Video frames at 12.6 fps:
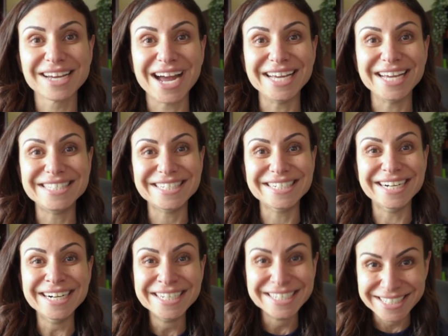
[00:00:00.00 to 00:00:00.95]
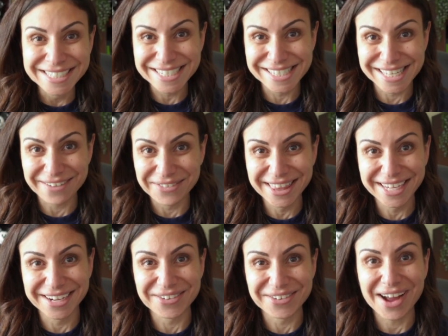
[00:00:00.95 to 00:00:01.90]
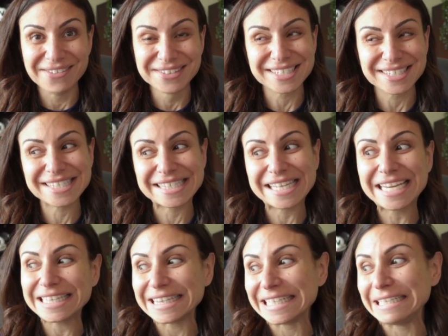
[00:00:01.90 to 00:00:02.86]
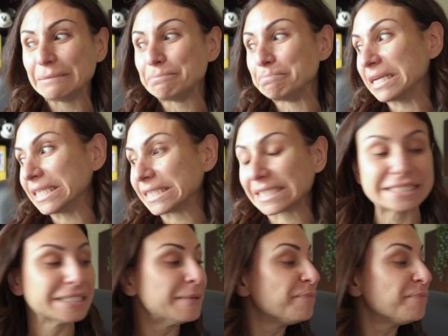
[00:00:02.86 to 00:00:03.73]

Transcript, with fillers: idea because everything arrives slightly melted.